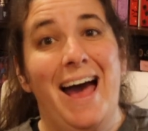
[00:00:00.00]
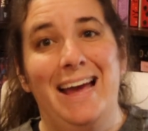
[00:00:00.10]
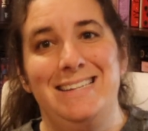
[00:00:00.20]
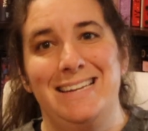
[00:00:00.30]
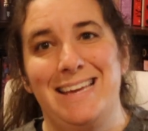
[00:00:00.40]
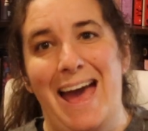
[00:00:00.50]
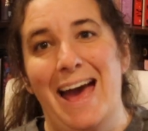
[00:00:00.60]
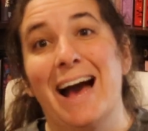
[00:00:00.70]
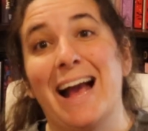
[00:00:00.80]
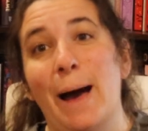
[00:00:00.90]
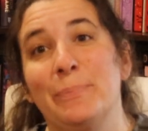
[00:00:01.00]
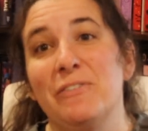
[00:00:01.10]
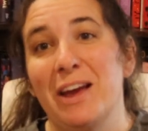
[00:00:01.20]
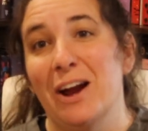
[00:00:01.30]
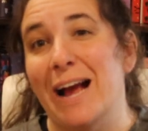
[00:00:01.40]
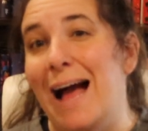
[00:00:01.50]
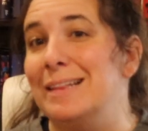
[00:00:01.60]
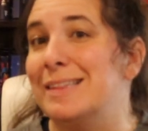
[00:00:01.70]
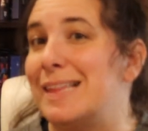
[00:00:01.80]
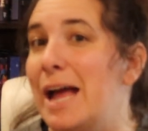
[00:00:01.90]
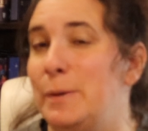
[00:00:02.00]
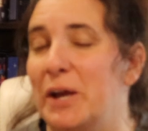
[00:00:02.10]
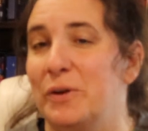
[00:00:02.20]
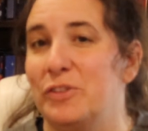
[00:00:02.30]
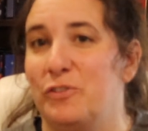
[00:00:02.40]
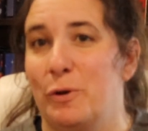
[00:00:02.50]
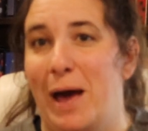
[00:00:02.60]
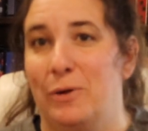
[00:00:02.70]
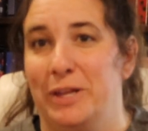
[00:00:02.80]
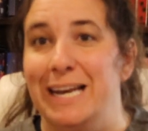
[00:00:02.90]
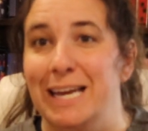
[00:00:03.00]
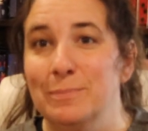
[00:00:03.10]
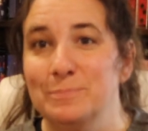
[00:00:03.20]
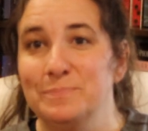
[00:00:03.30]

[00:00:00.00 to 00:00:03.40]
I did get a copy of Aragon signed by Christopher Paolini.